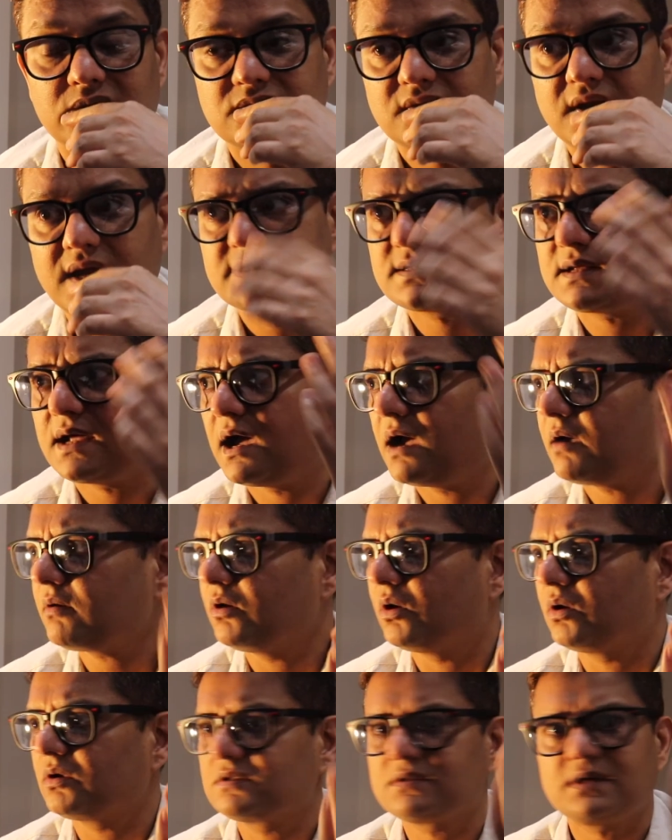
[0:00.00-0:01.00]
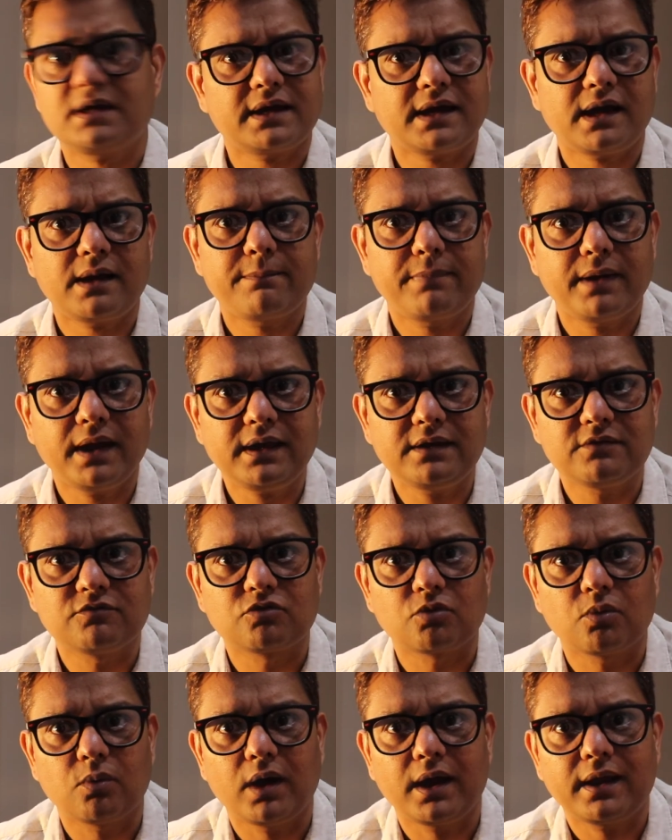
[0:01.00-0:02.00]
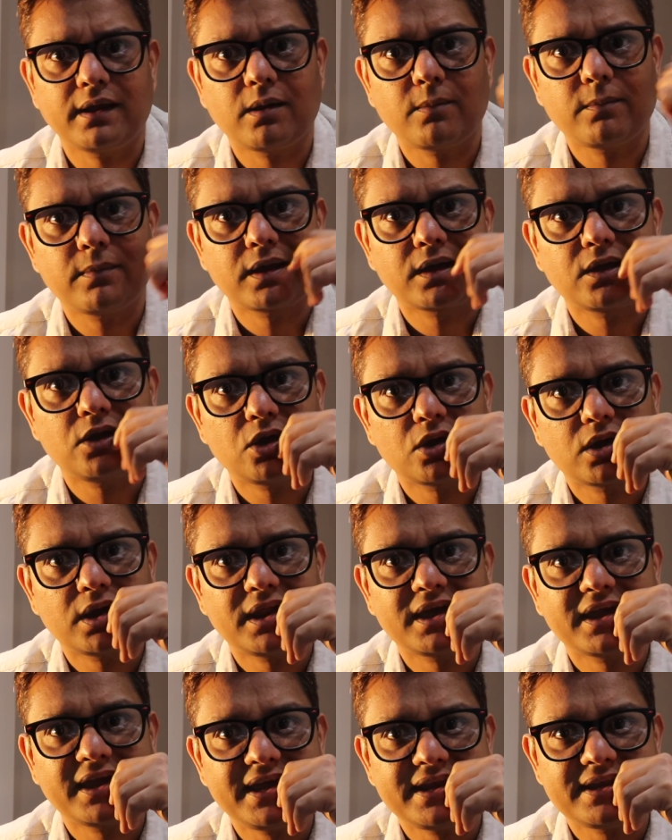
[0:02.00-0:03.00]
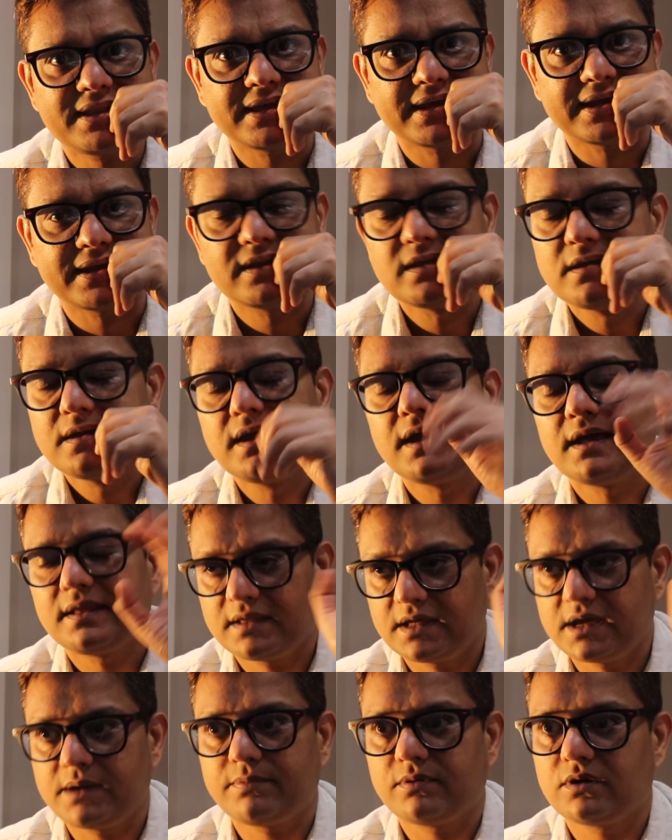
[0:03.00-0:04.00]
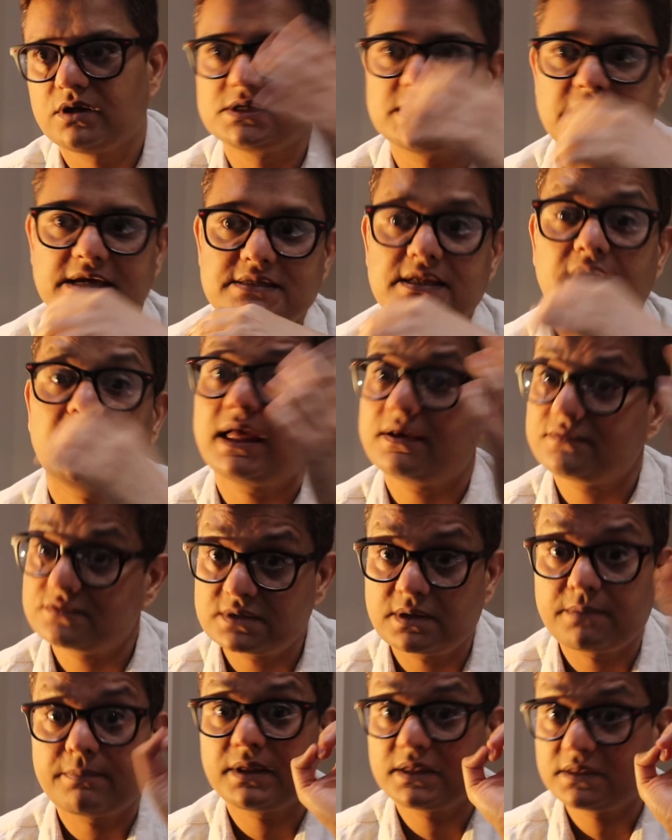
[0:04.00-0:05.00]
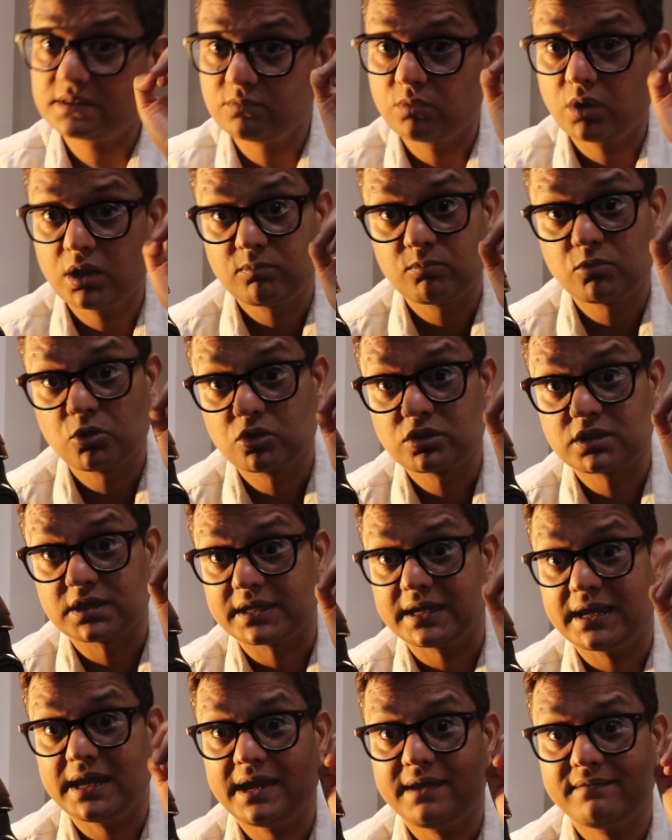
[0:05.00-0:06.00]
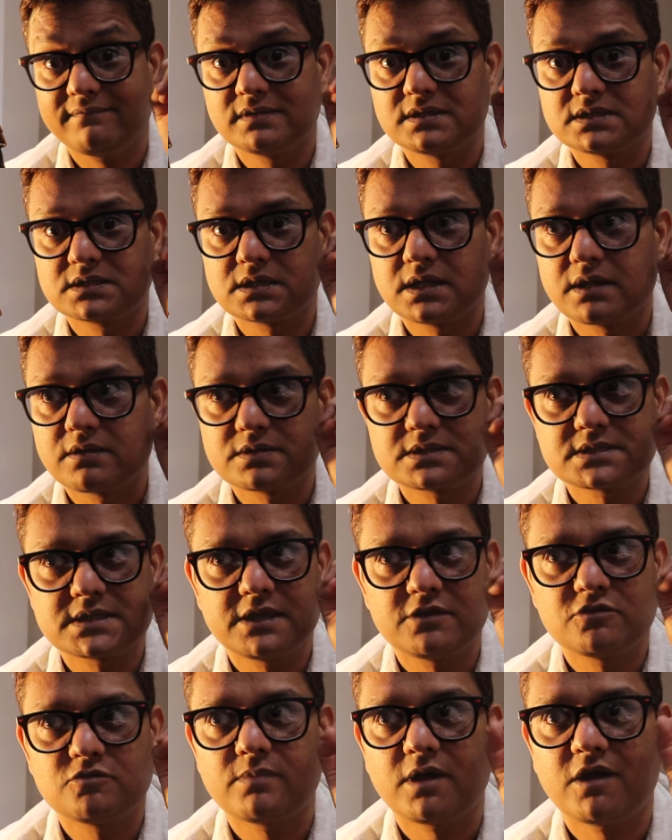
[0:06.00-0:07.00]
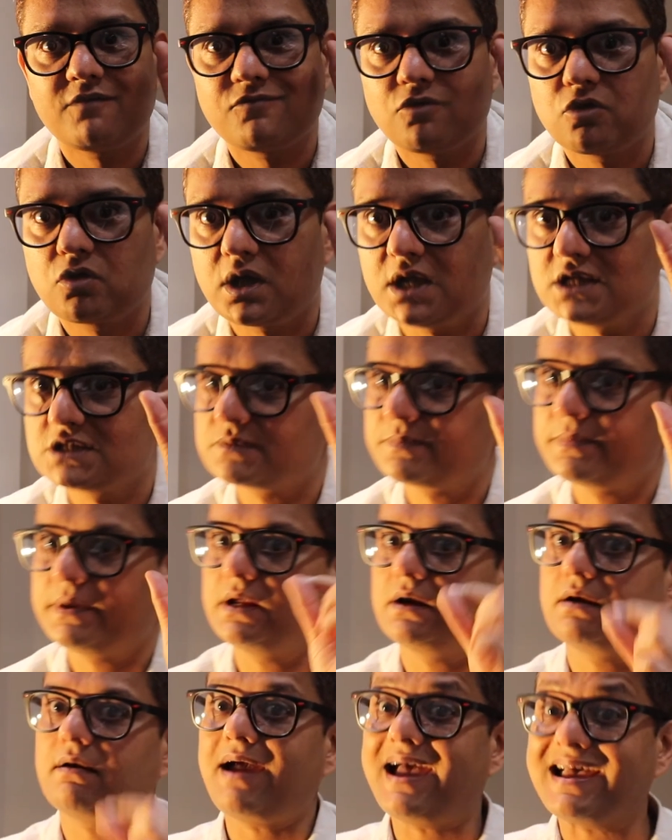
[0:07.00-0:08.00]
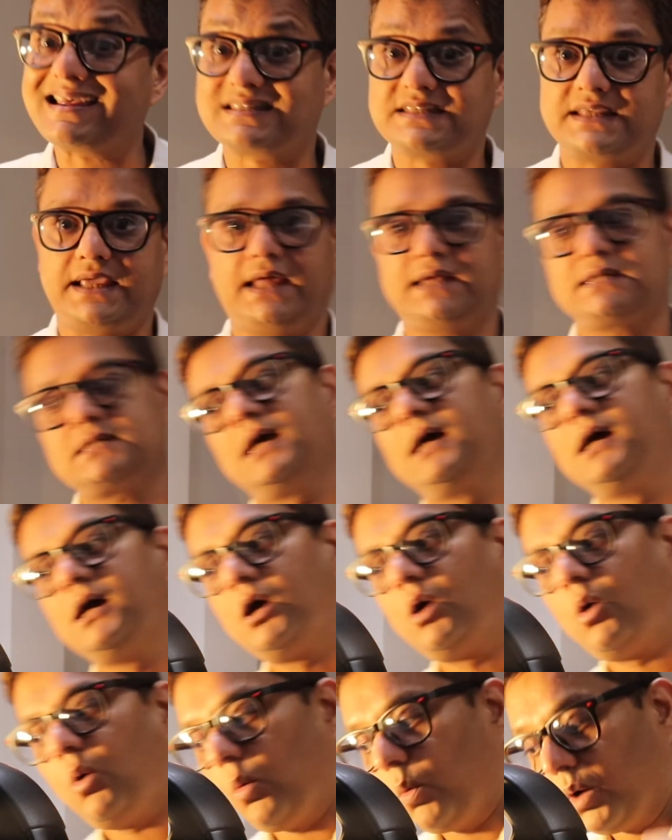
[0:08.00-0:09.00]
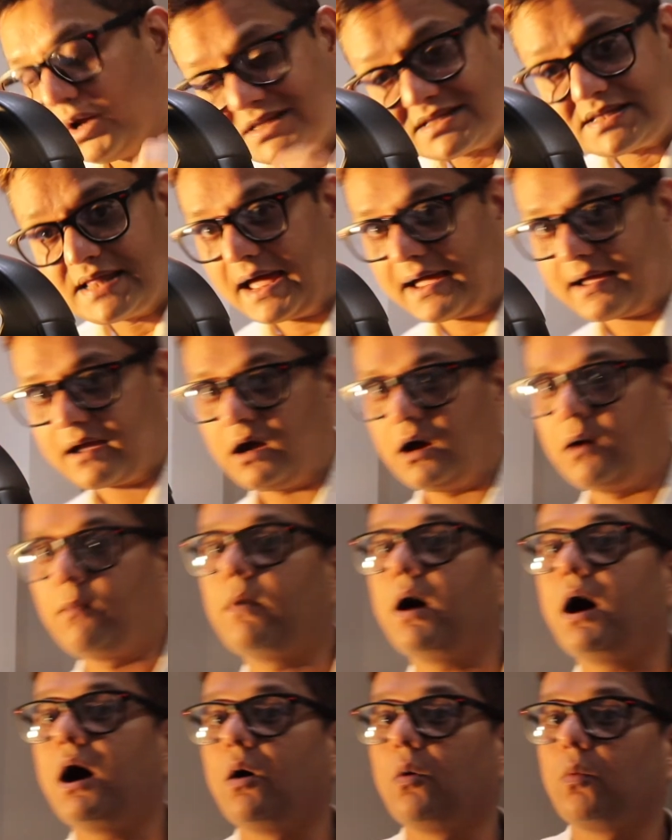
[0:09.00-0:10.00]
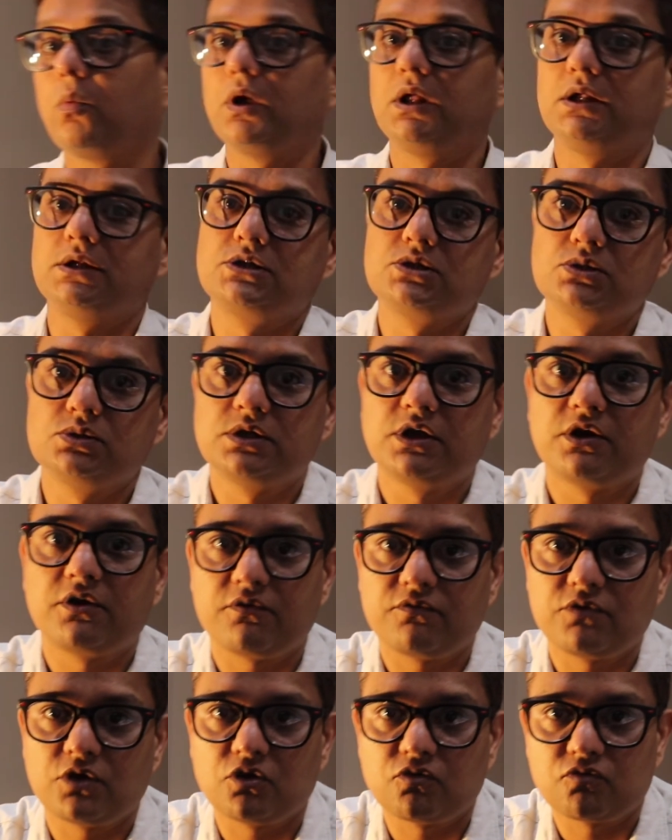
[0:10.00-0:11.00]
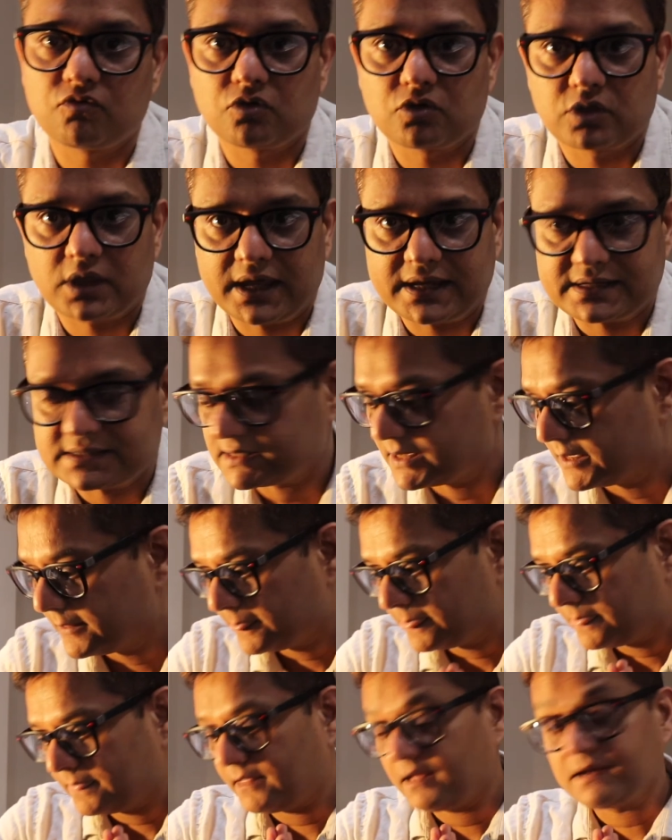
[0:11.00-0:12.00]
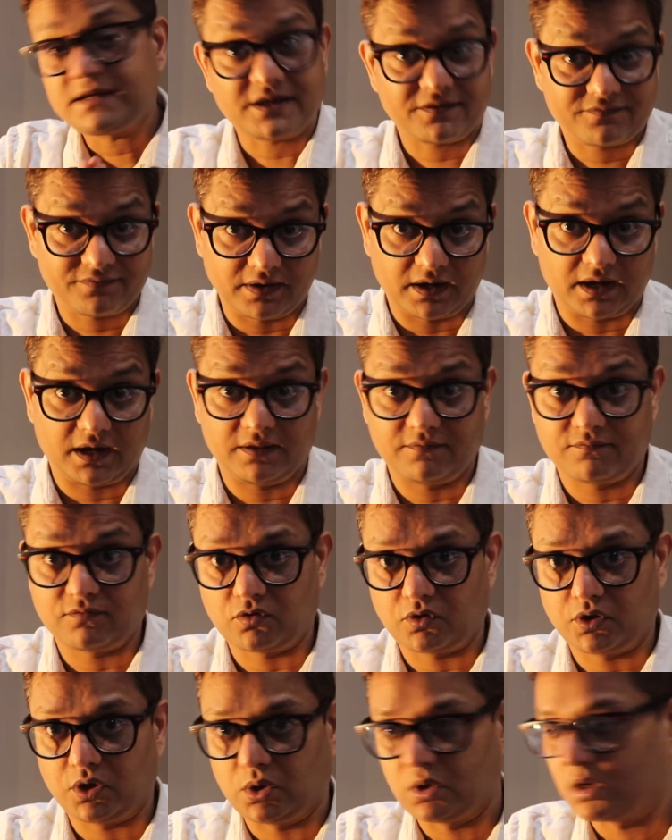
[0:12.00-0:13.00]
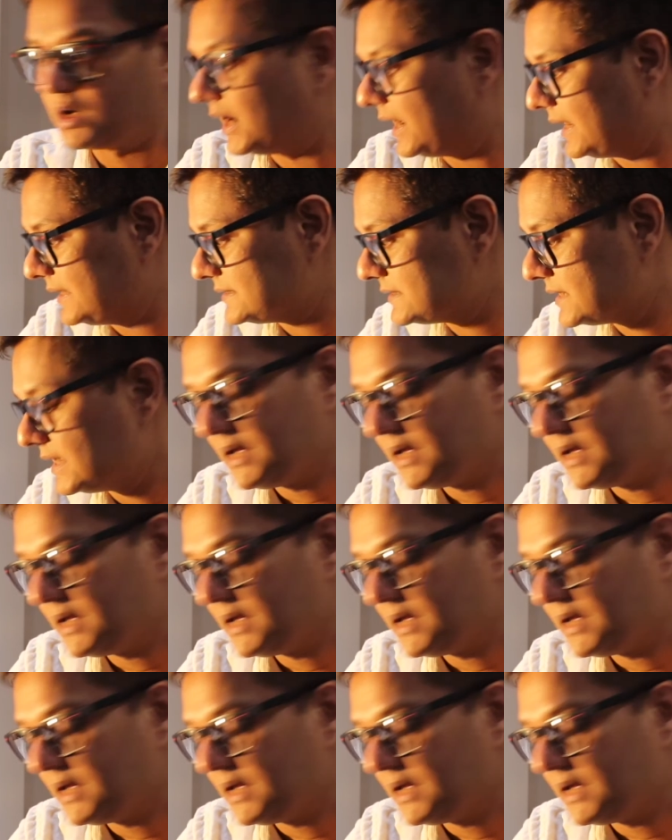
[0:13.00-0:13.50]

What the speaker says: So I said, hang on, it's like I paid, so why now am I not gonna get that? They apologized, and but one more thing, I haven't received my focal spear as yet. Once that comes, I will do the review for that. Definitely for you guys.